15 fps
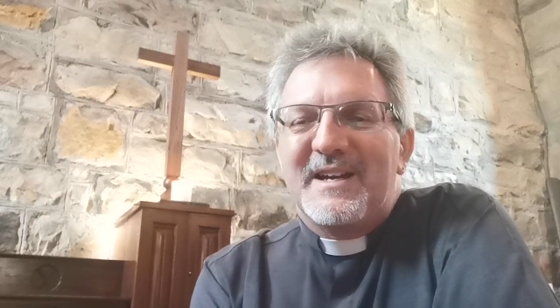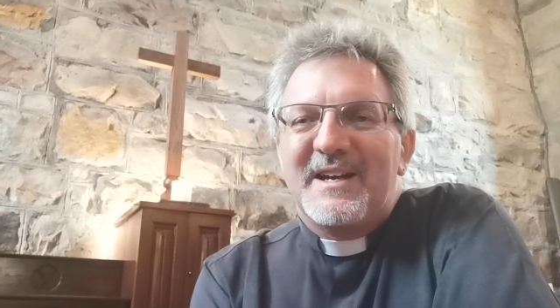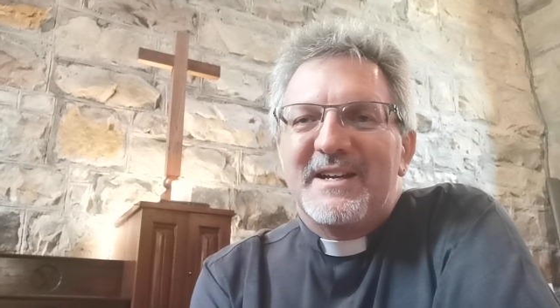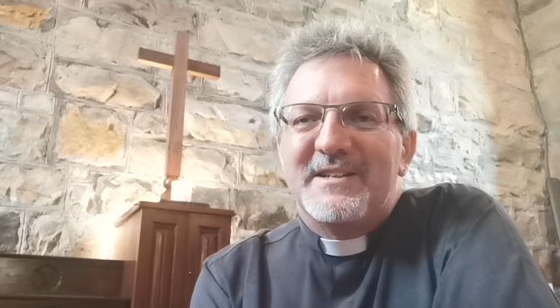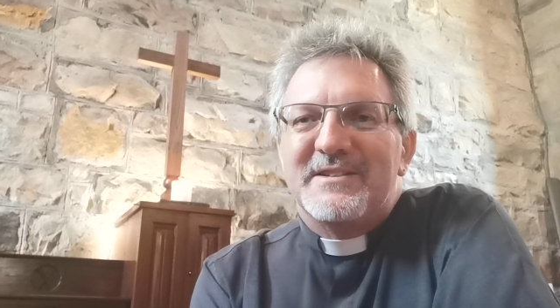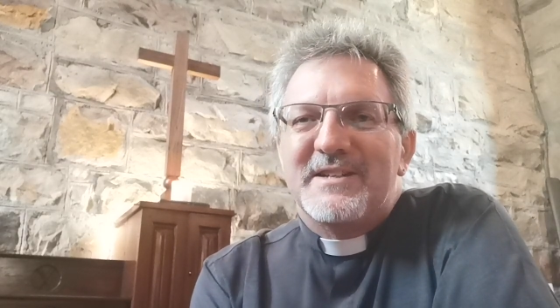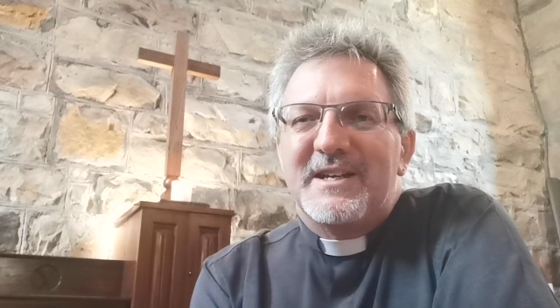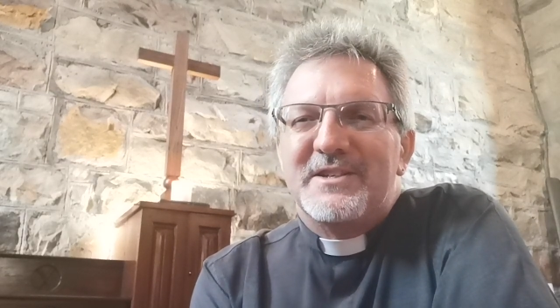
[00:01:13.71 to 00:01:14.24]

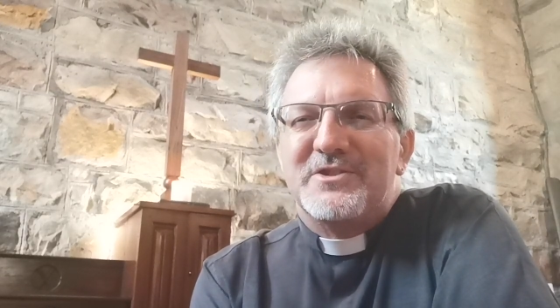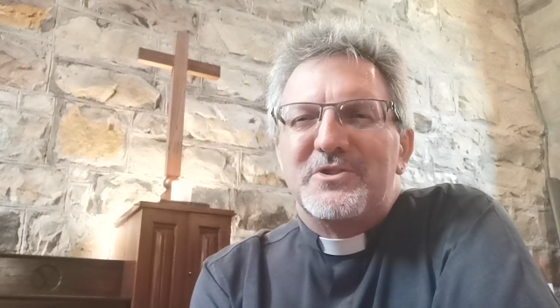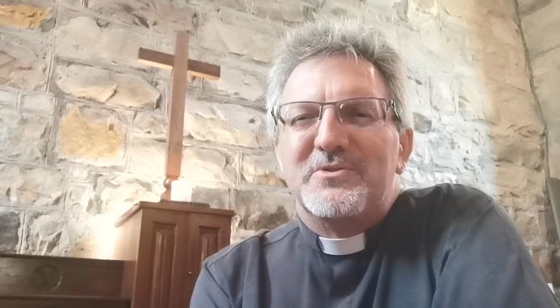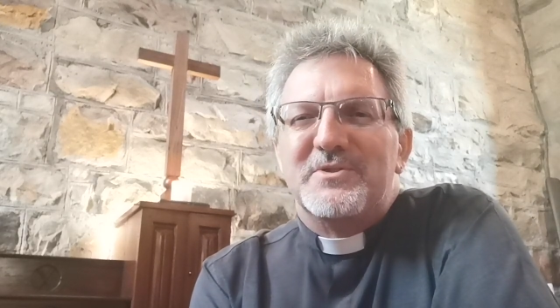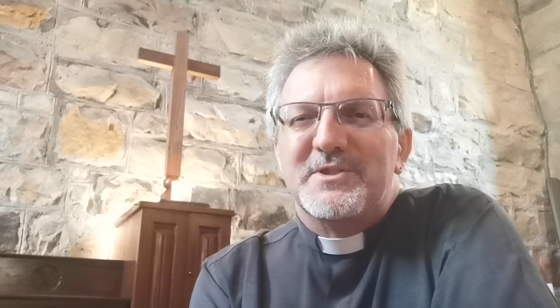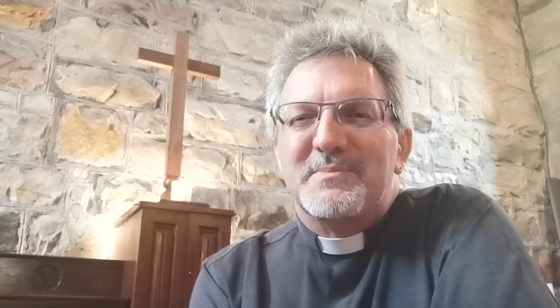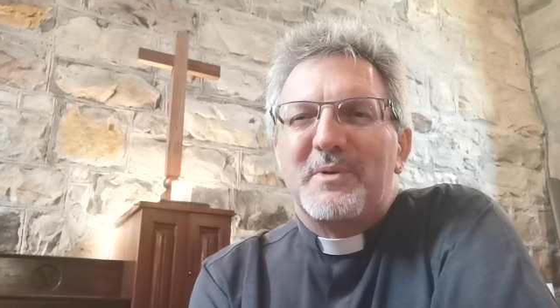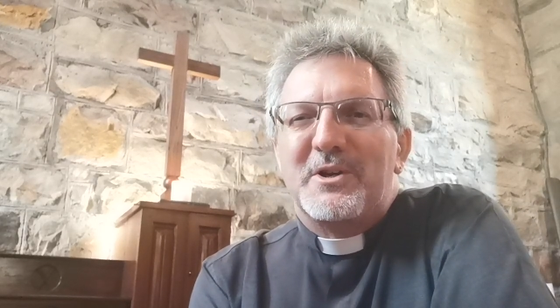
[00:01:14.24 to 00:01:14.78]
and
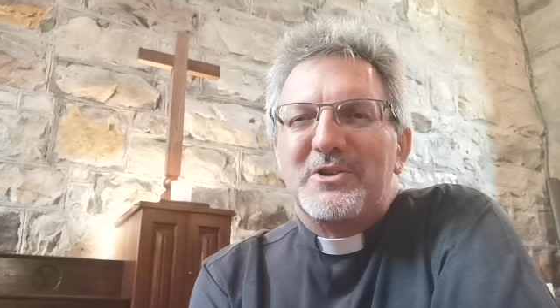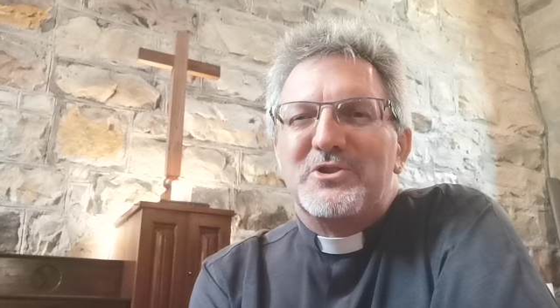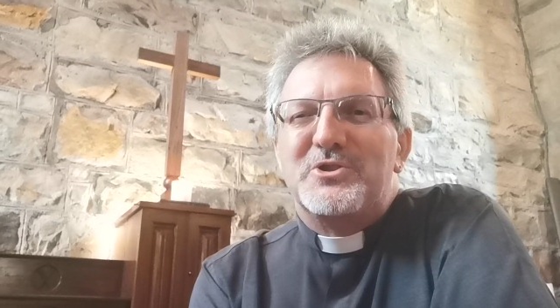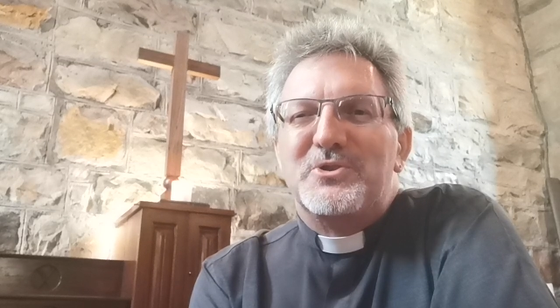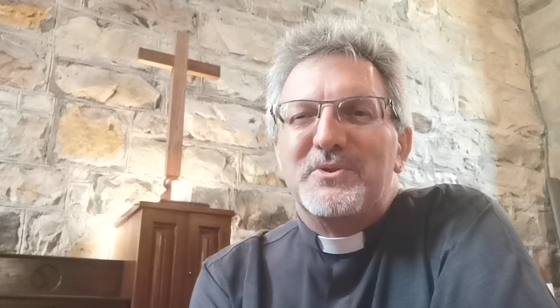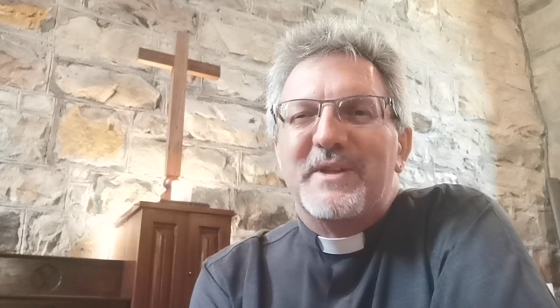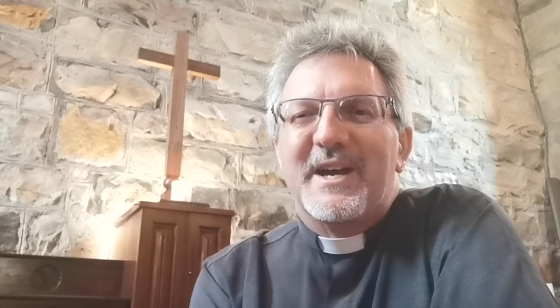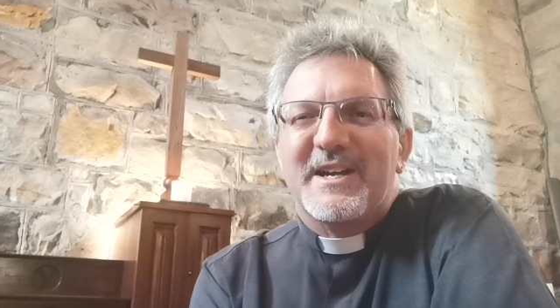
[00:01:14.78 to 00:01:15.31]
to respond
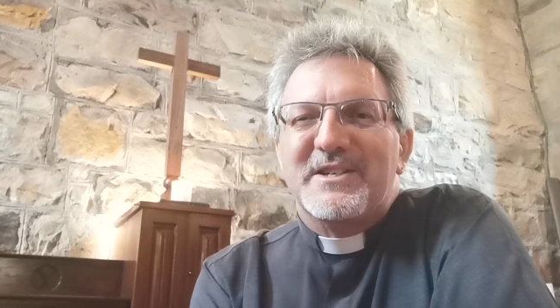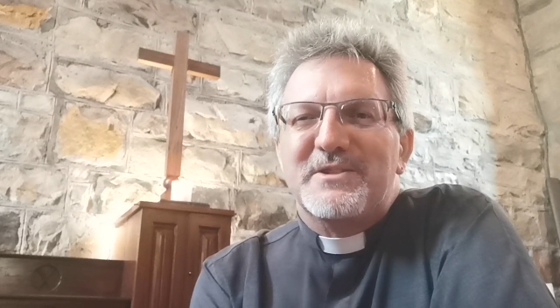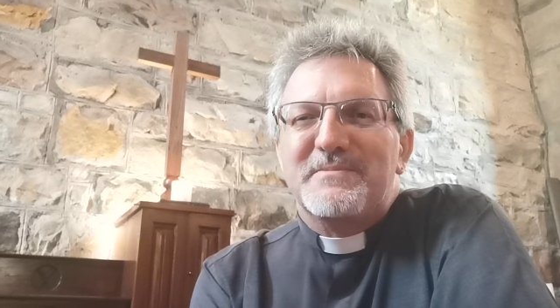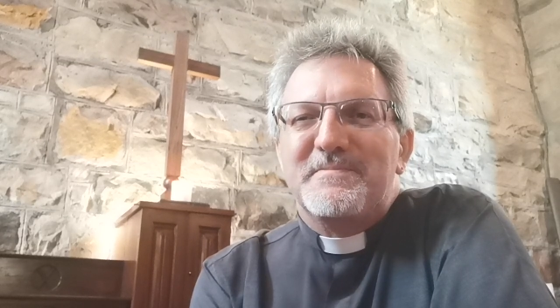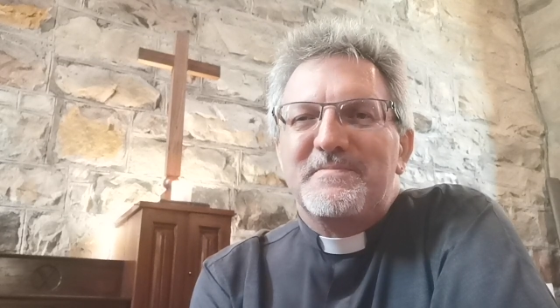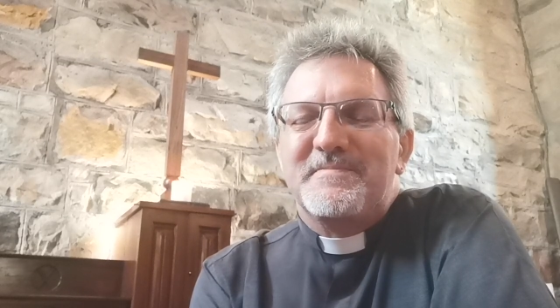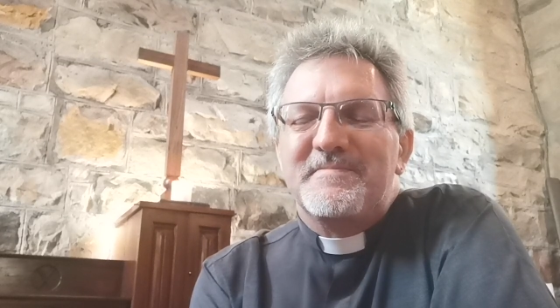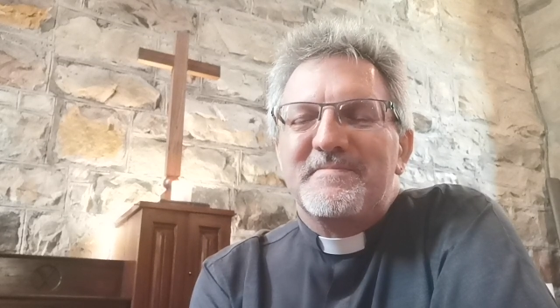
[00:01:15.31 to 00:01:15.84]
to that.